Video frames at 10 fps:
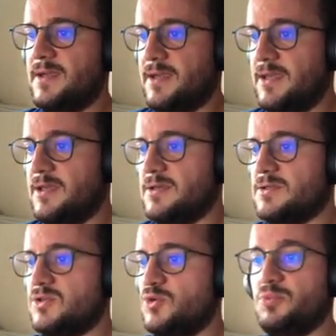
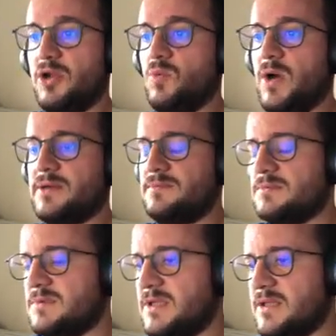E2.1
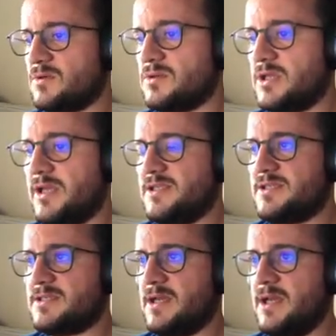that
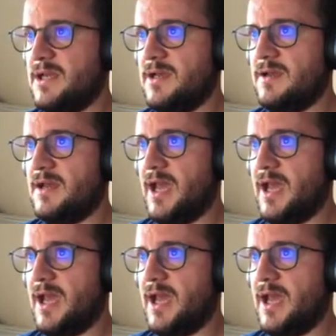contains uh,